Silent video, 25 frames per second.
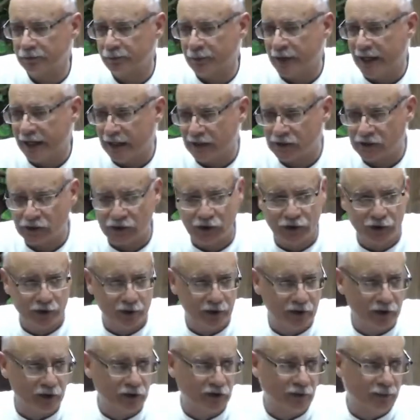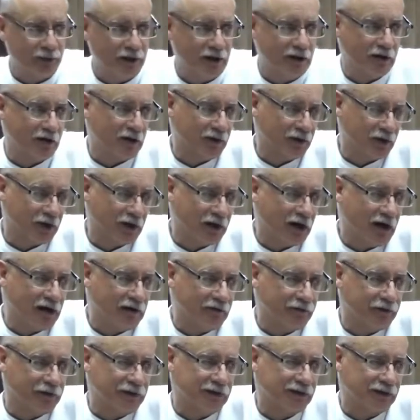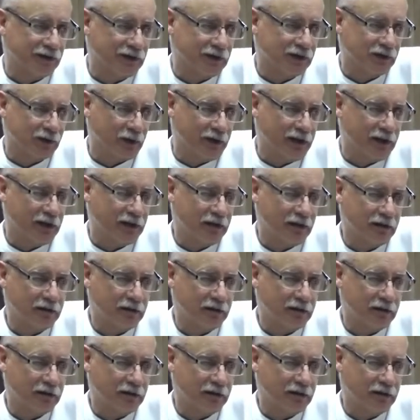pastors who are going to be here at the conference this week.